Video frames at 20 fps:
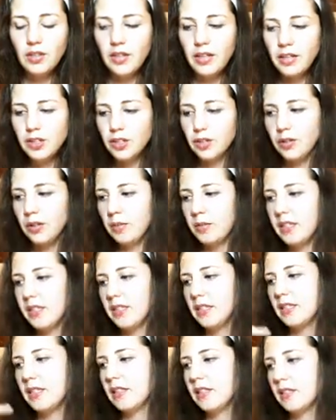showing me
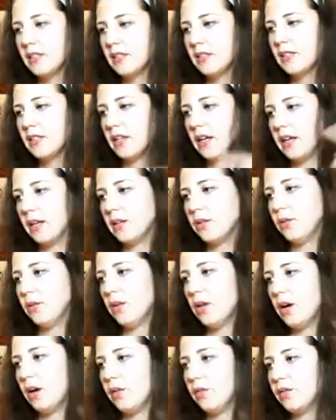this
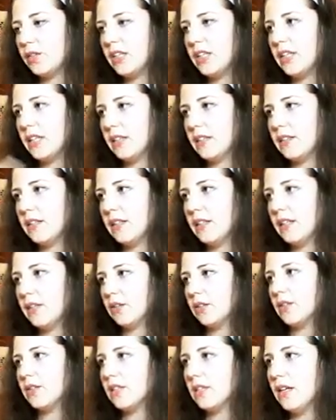cycle of guilting
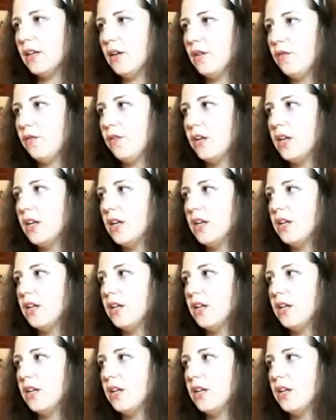yourself,